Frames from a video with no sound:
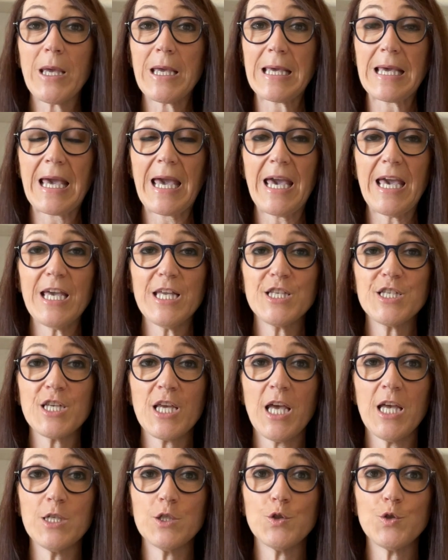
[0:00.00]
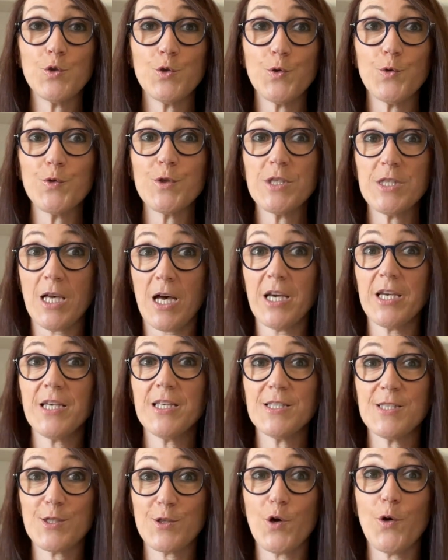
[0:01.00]
engage and do
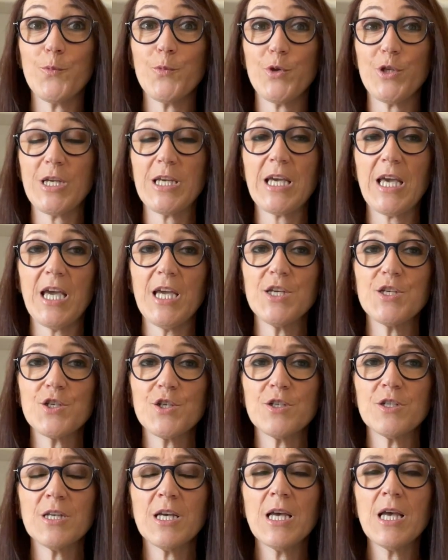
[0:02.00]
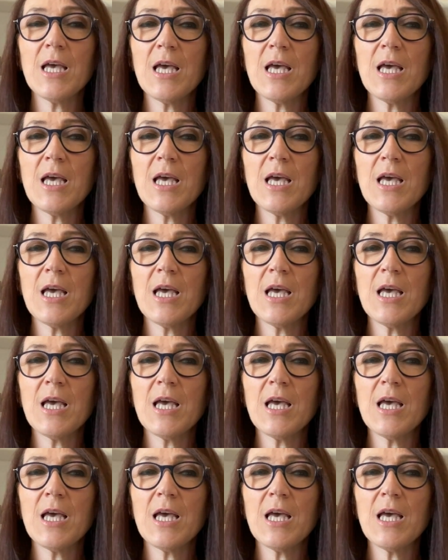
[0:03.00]
science communication,